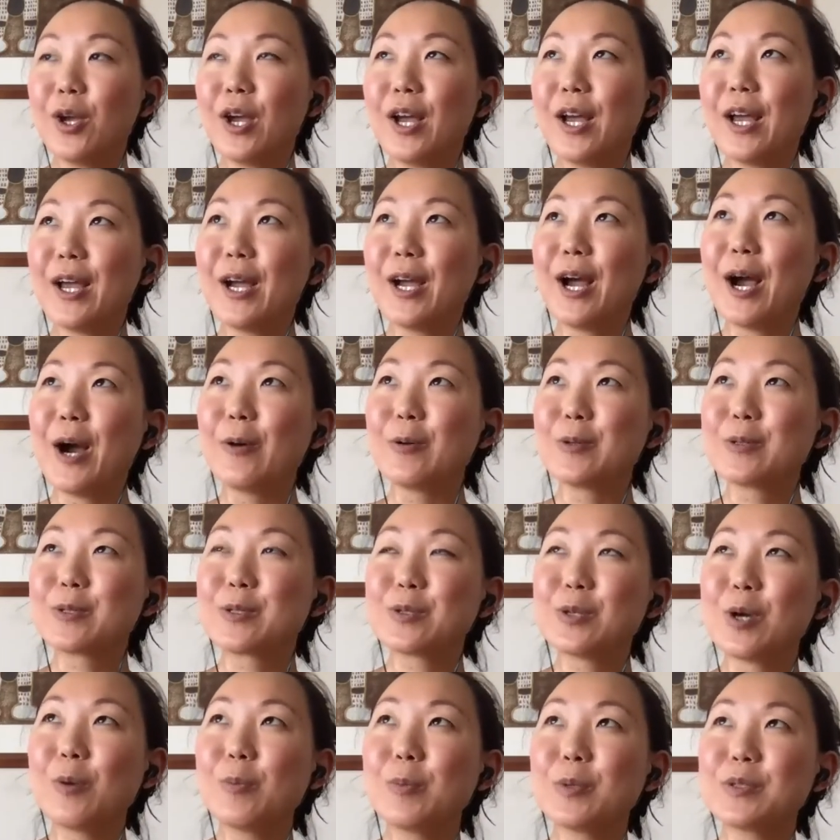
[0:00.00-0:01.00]
I was
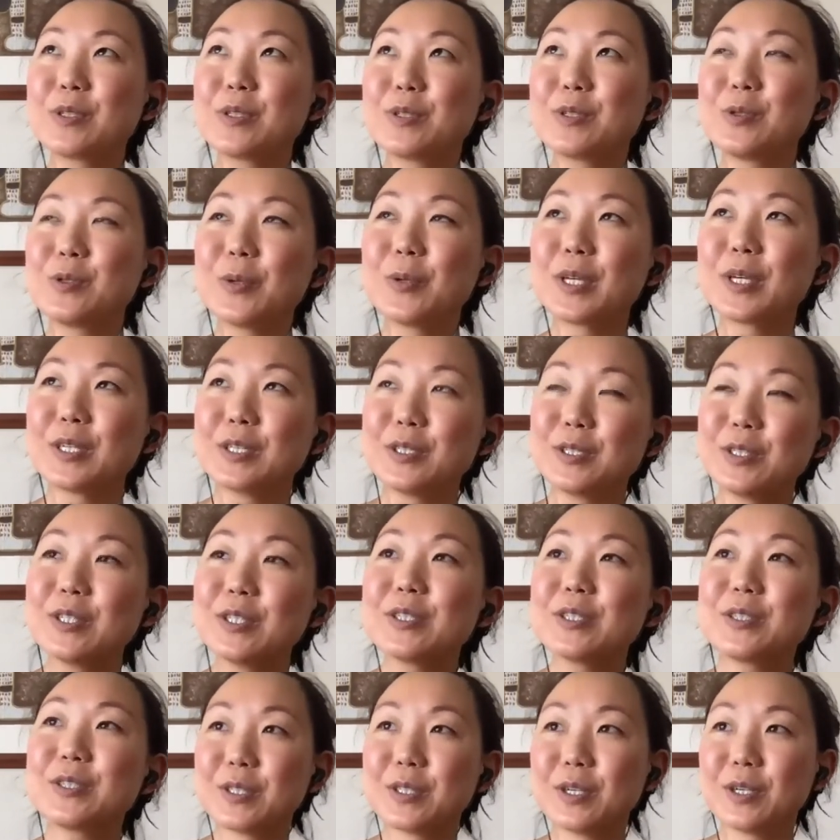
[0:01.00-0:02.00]
almost doing a
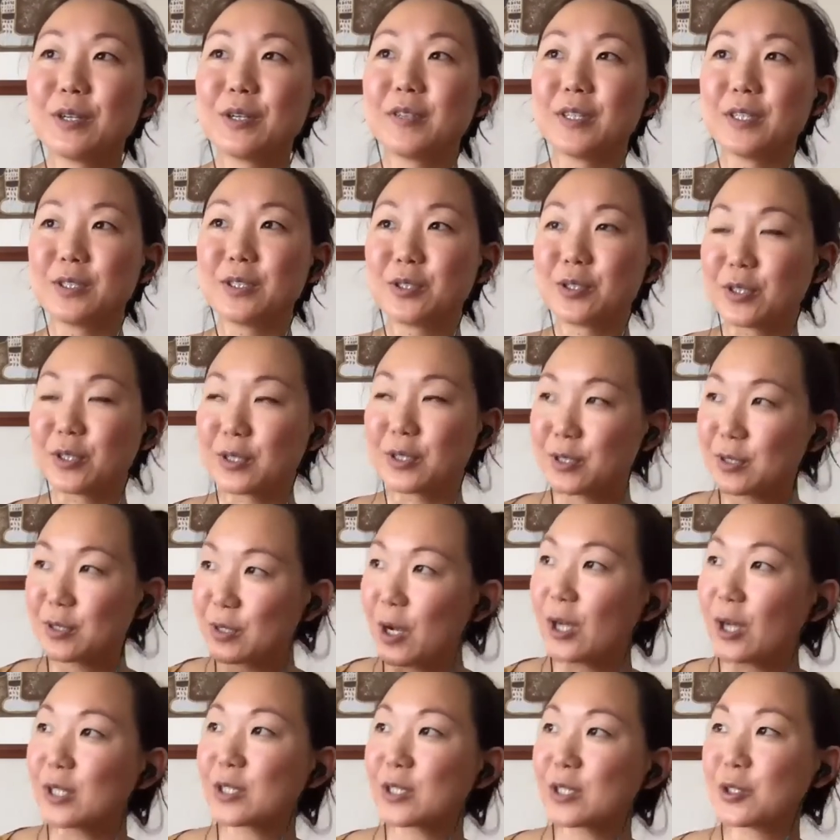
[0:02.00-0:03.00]
disservice just
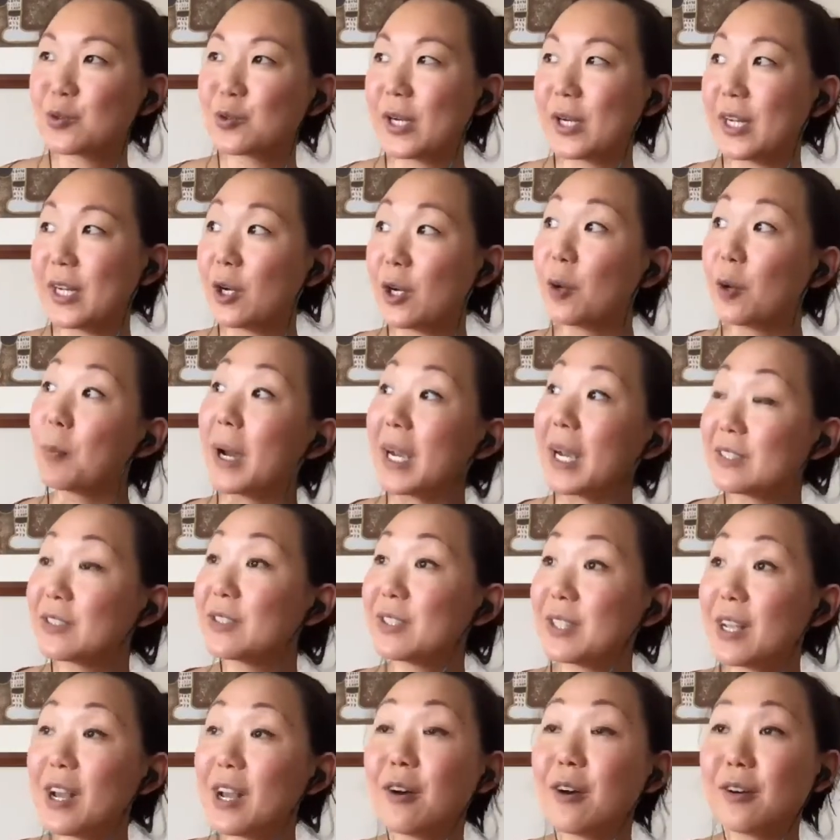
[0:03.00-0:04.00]
concentrating on
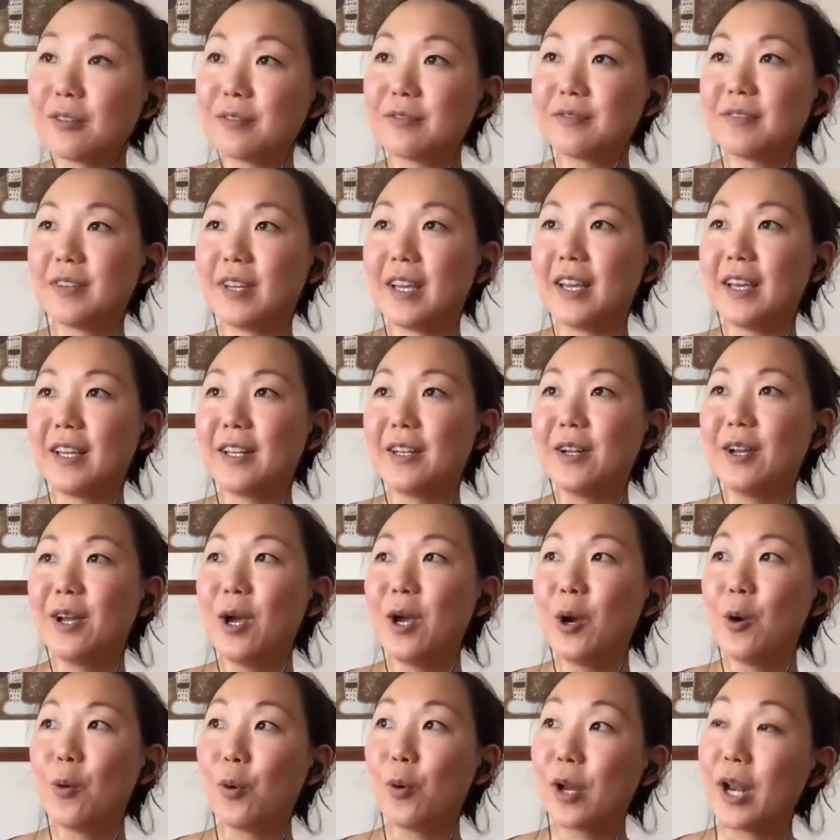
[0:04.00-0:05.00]
myself and
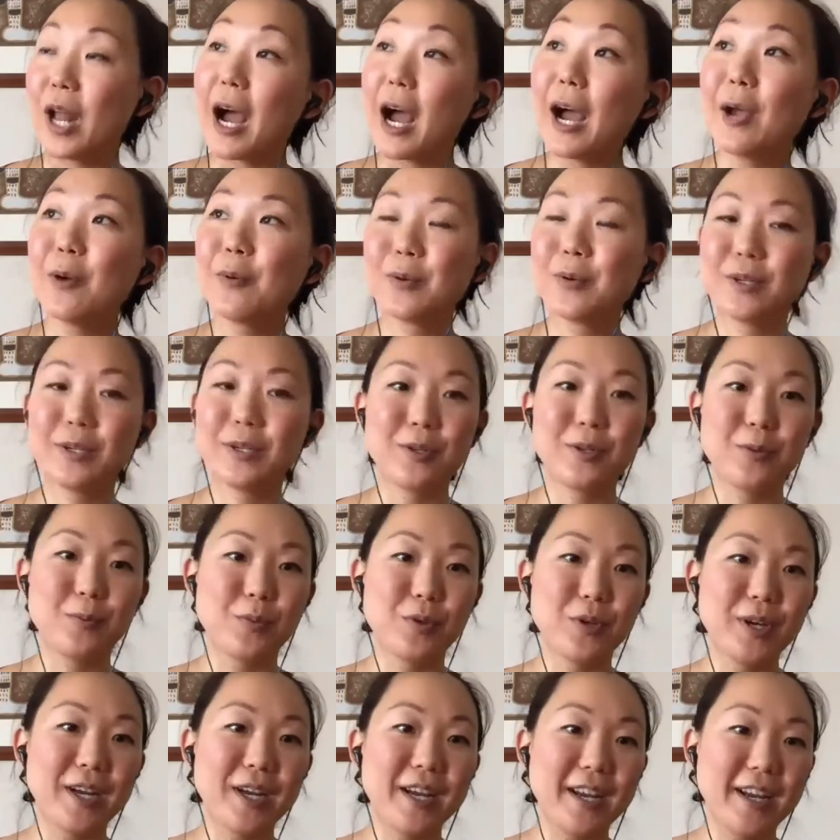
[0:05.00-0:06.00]
what I wanted to
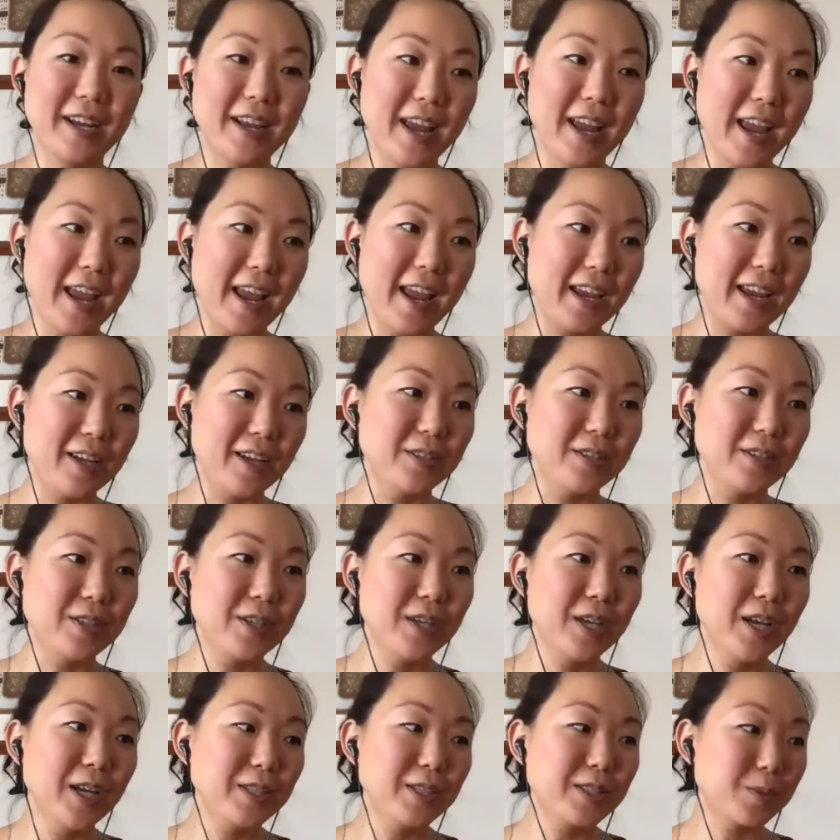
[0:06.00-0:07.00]
bring, and
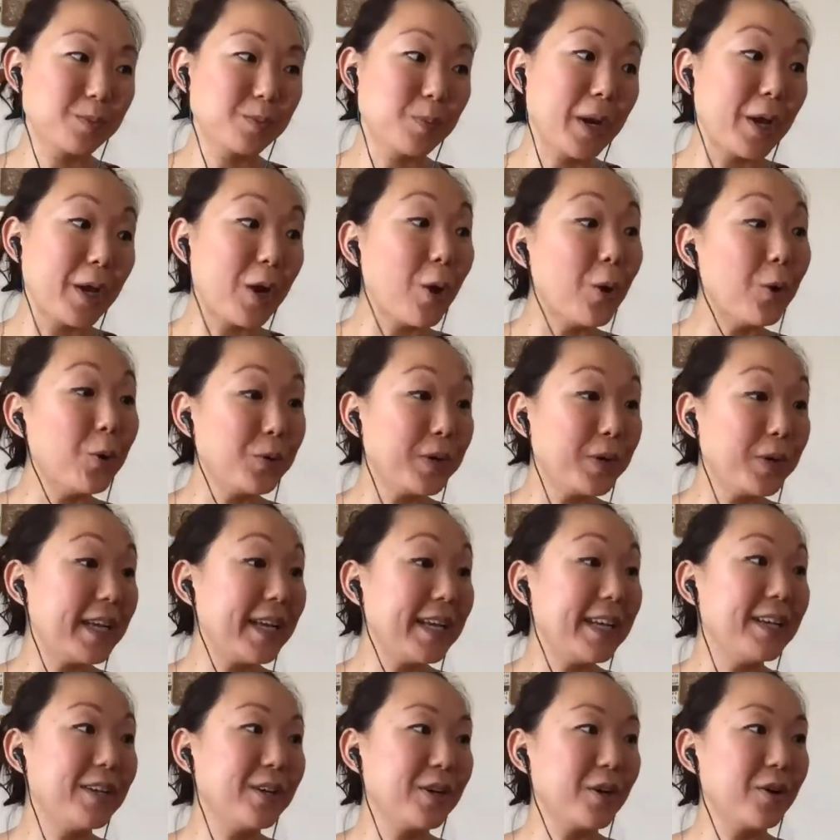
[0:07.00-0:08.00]
just my own
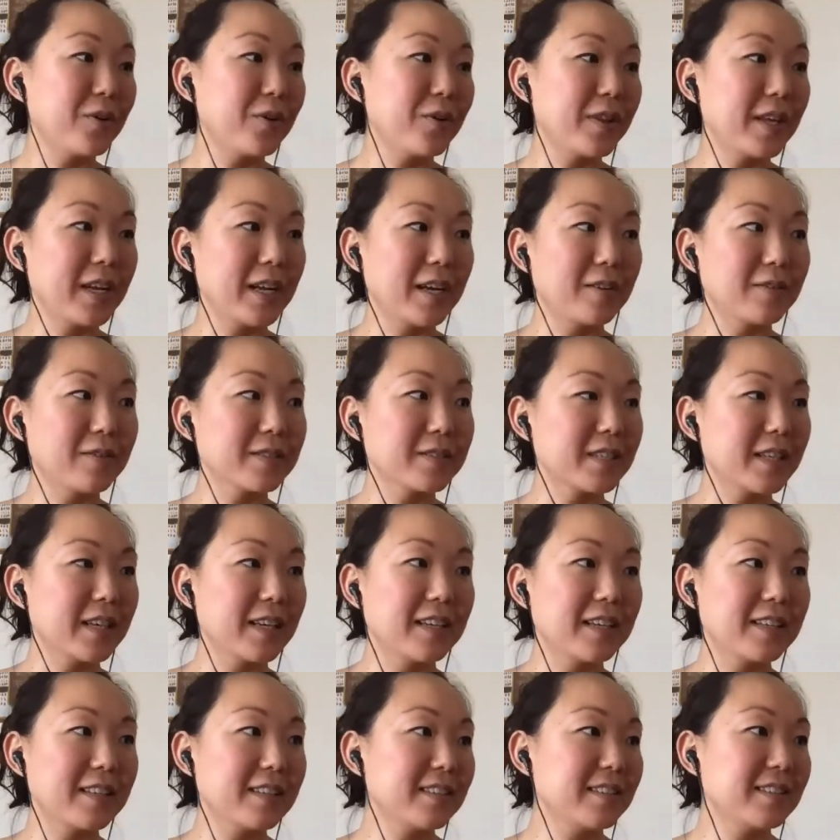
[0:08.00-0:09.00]
ego, that I was like,
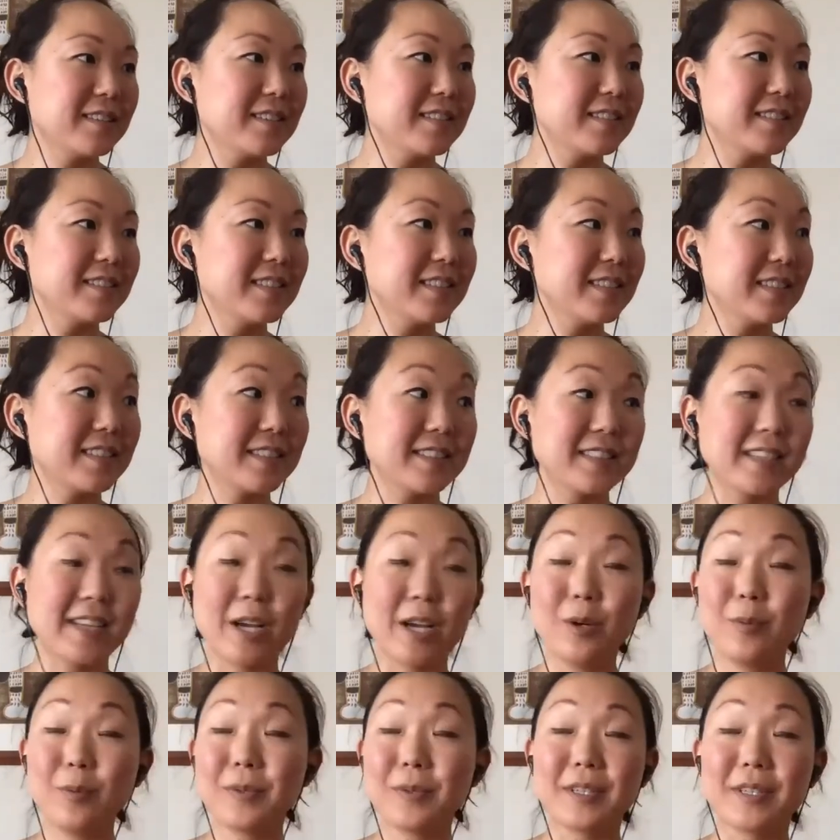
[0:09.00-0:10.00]
this isn't
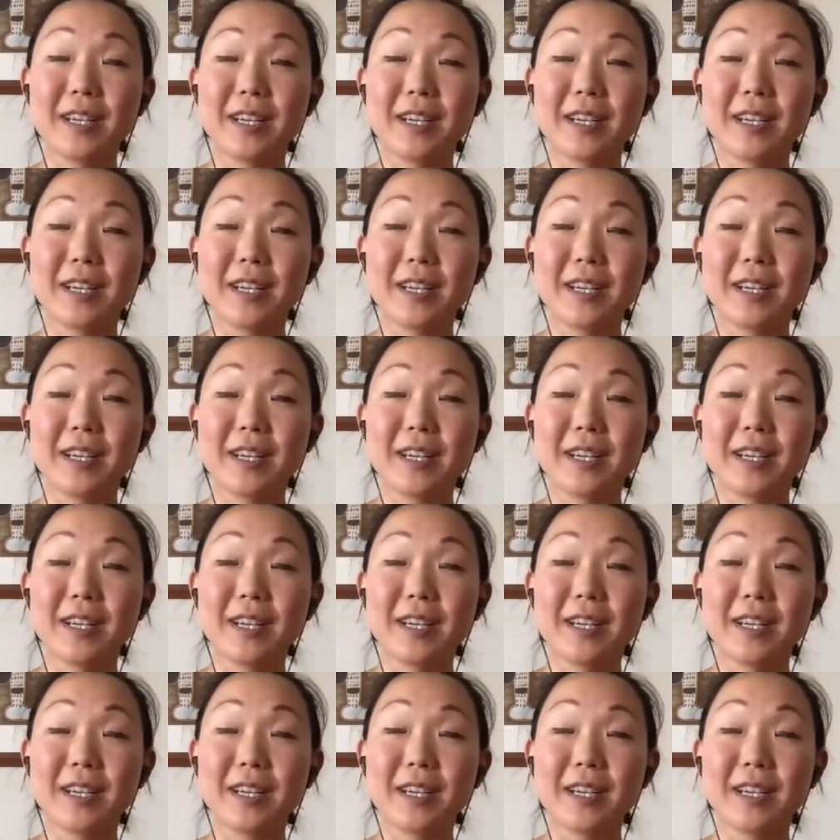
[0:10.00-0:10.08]
helping.